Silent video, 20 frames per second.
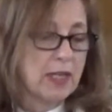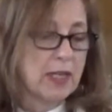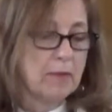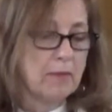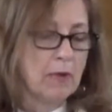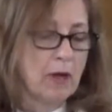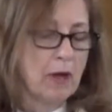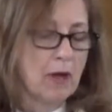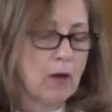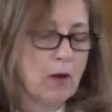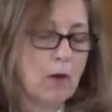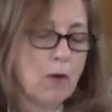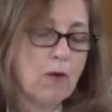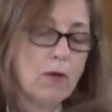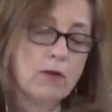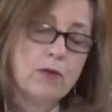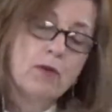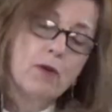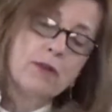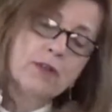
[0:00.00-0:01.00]
him
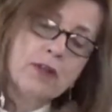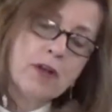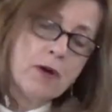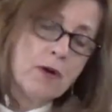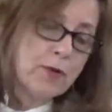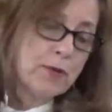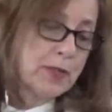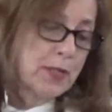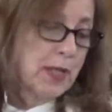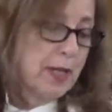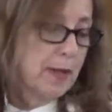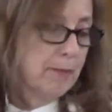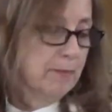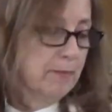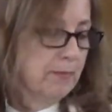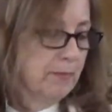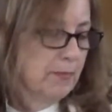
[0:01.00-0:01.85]
nor knows him.